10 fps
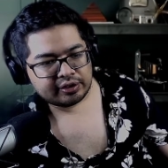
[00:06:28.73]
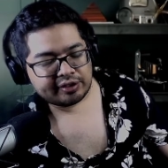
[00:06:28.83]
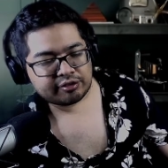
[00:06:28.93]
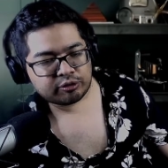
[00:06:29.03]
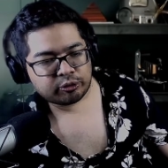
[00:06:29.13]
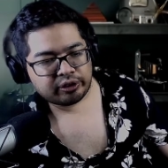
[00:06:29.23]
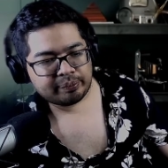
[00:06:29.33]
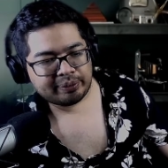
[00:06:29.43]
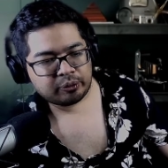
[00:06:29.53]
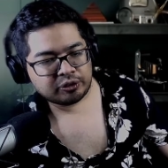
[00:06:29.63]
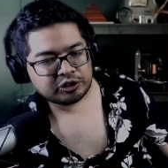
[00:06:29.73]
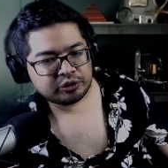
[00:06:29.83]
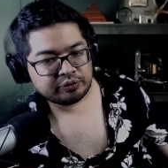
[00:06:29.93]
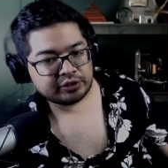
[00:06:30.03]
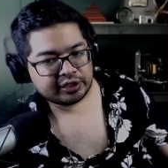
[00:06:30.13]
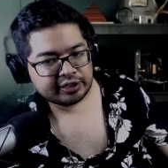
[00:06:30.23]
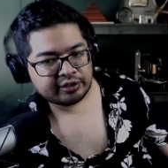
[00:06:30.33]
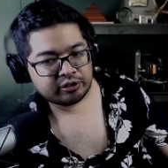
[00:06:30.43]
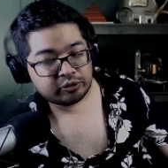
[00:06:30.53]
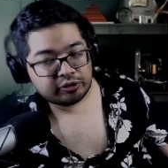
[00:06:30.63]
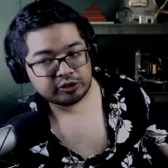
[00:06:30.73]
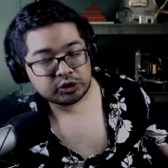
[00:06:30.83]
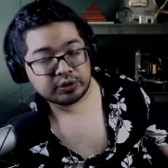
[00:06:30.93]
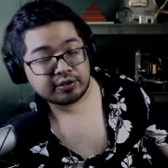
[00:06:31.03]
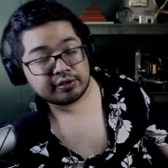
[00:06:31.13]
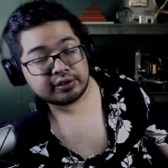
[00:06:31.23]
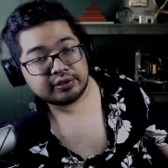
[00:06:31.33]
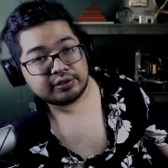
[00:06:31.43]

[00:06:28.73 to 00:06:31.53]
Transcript: A story about what you've done or the truth.